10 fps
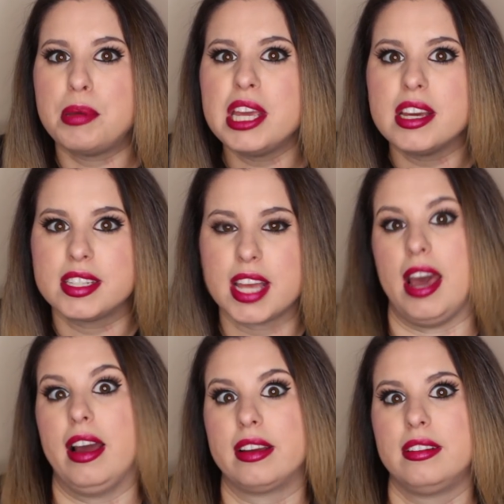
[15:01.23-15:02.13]
pee
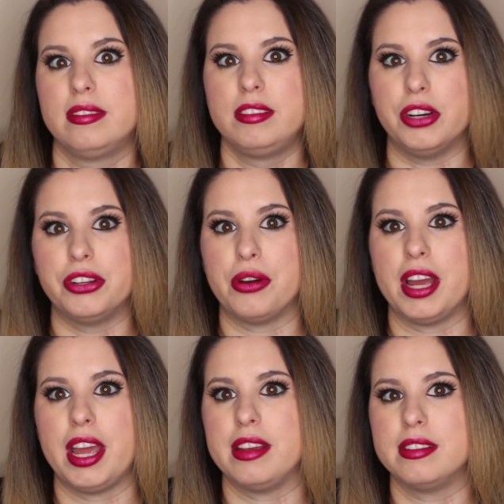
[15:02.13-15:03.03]
attack. Y'all know I
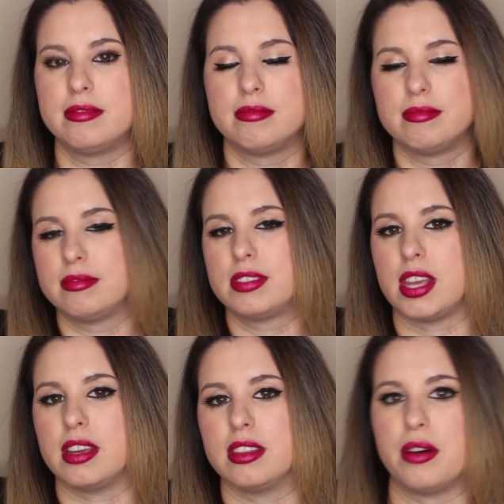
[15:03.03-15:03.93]
hate
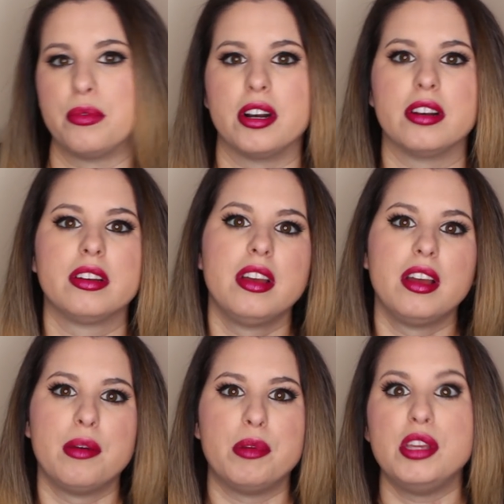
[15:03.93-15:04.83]
saying that word,
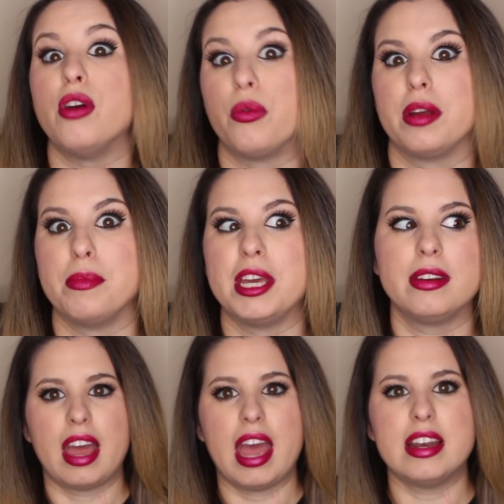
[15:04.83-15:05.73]
but you know what I
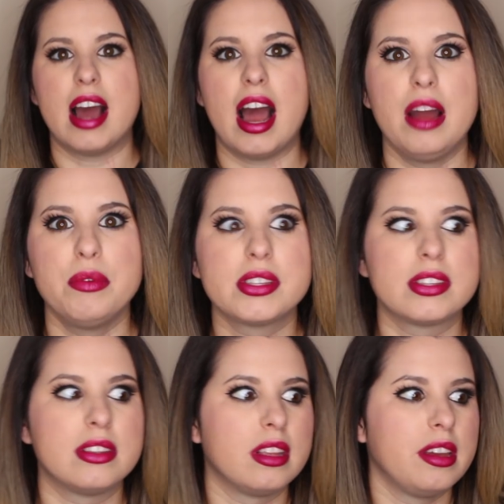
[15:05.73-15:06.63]
mean. And I
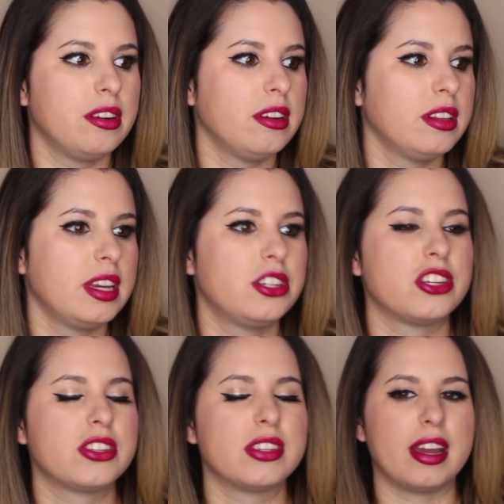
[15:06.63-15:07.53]
was literally
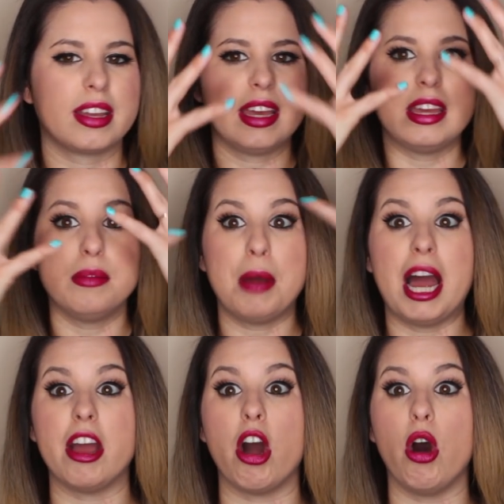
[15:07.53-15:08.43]
just like in
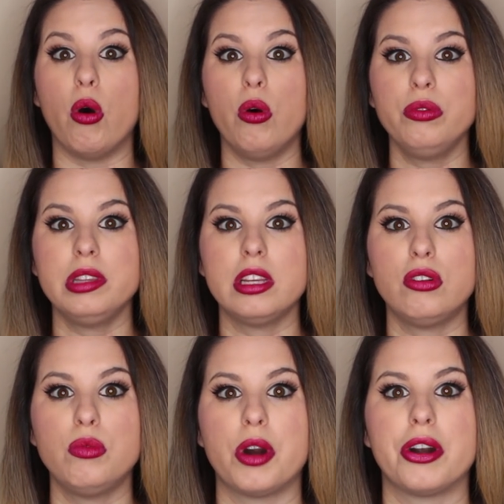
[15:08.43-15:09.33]
my own
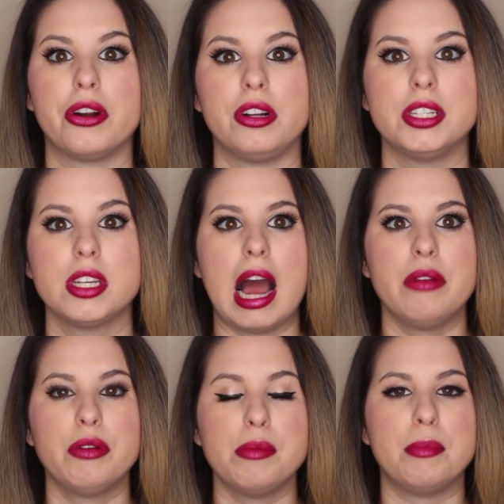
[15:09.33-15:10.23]
little world. I
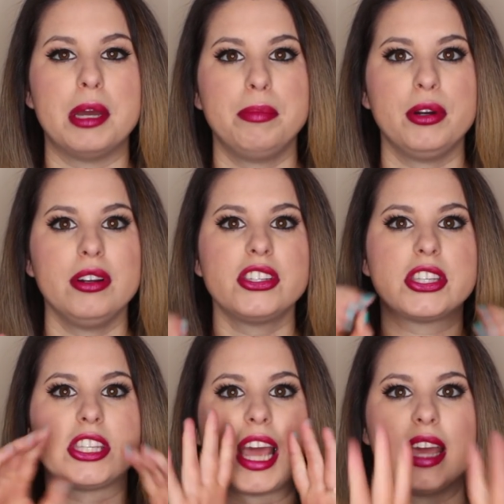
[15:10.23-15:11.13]
remember
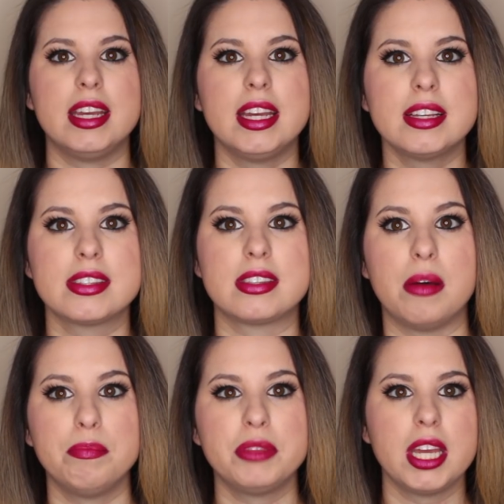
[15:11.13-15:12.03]
saying
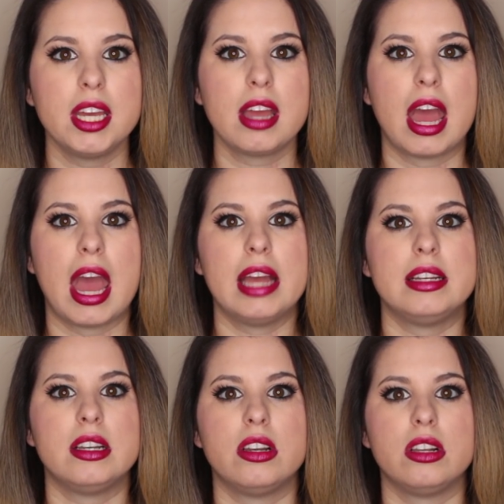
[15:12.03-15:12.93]
something,
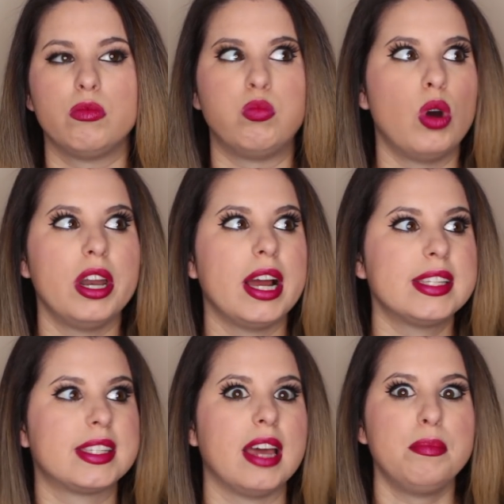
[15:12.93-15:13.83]
and what I
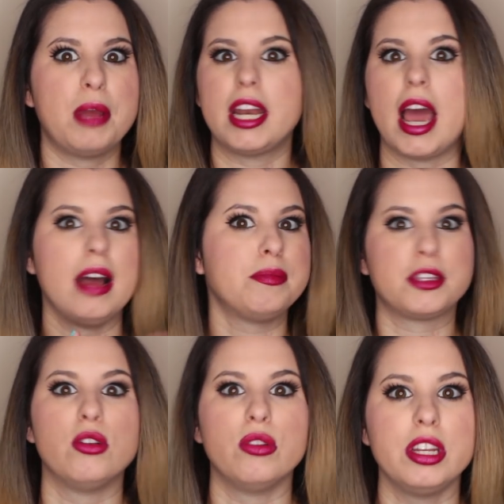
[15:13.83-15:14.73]
said made
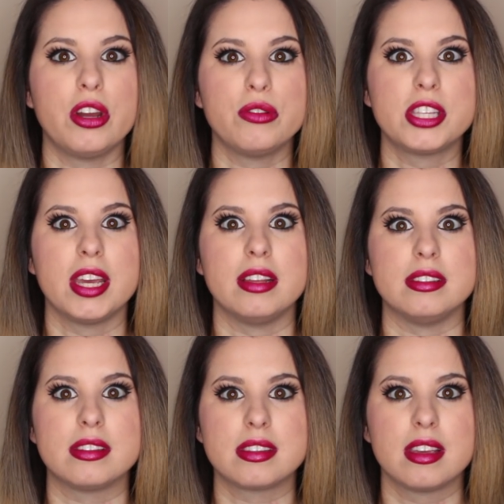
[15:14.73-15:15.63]
absolutely no
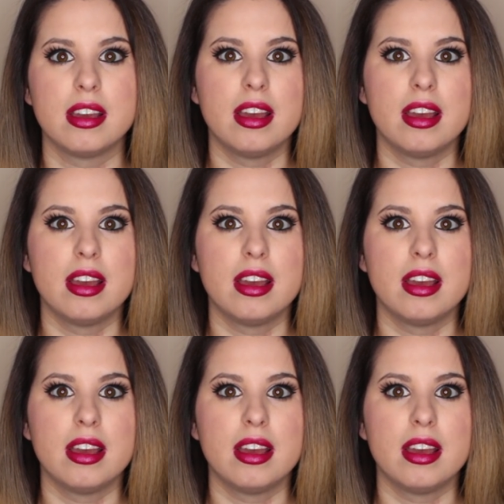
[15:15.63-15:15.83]
sense.